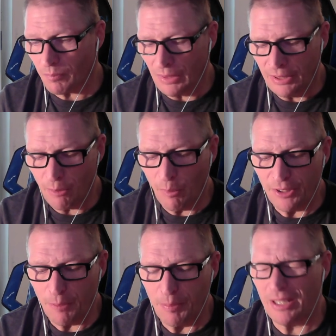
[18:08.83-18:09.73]
It
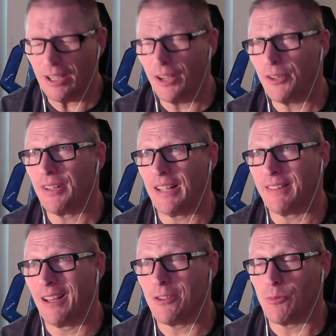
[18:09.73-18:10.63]
wound up being
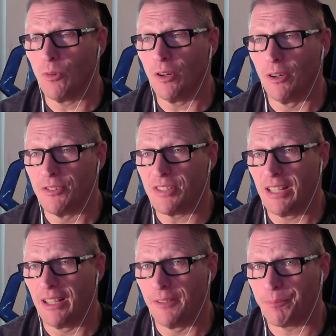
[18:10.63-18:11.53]
108,000 words,
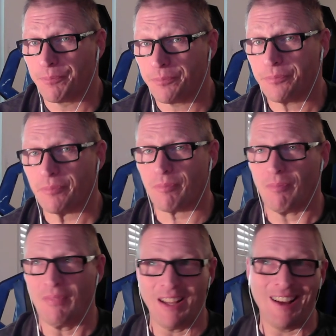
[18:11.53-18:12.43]
and
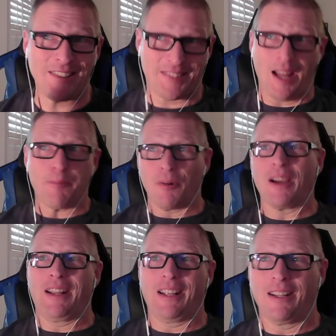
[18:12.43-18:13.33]
I stopped
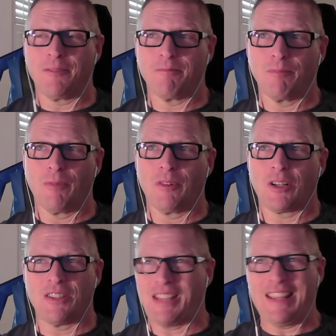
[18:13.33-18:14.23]
writing it
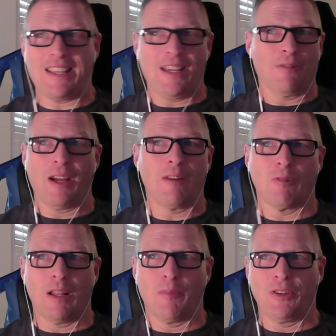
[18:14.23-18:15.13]
because I can't write
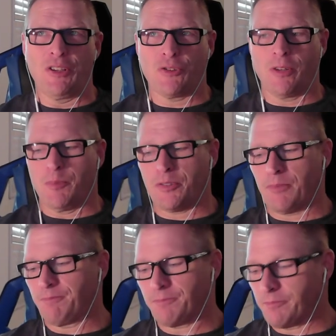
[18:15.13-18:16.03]
while I'm on these
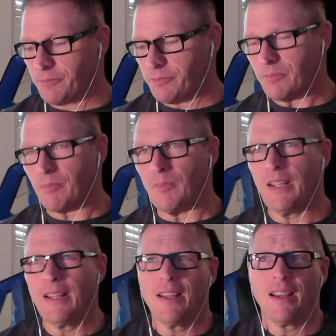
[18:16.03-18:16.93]
trips
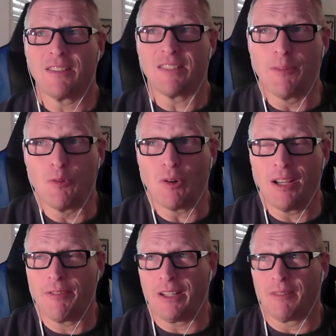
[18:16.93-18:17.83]
because I'm
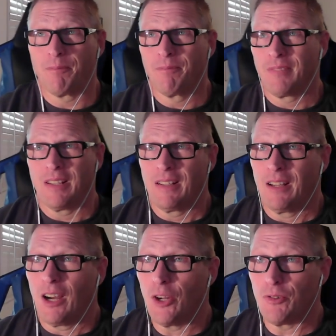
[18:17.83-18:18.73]
driving
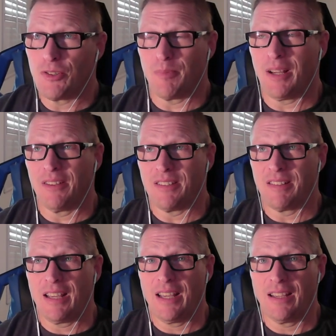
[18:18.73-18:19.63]
hundreds of miles a
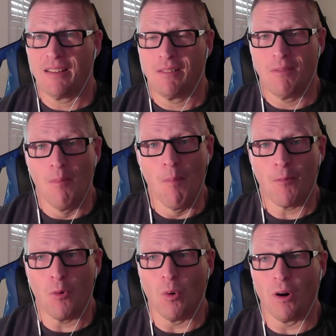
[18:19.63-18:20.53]
day,
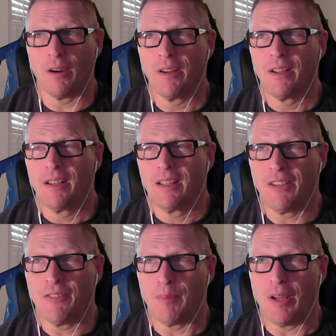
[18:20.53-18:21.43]
or
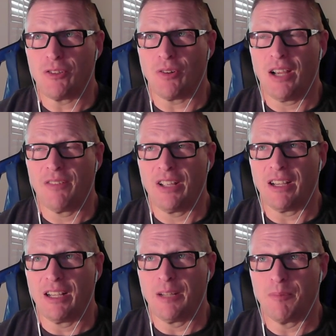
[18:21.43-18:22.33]
if I'm not driving,
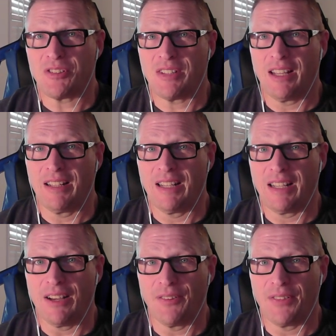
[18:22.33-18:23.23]
I am
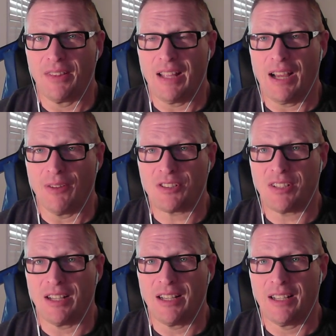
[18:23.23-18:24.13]
standing out
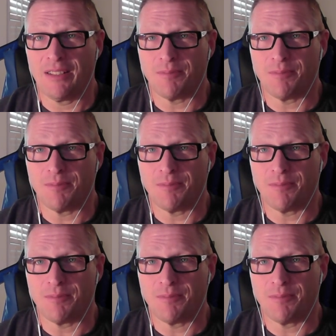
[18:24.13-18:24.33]
outside,